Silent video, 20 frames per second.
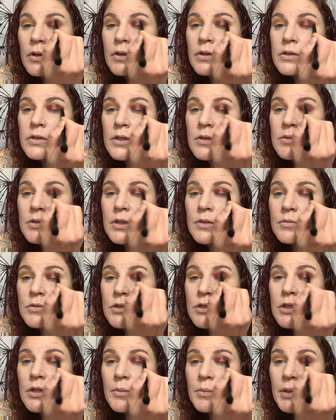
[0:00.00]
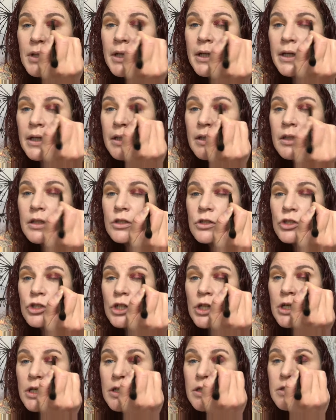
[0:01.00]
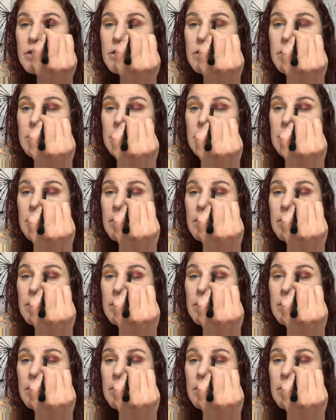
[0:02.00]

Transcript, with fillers: Sometimes applying these shades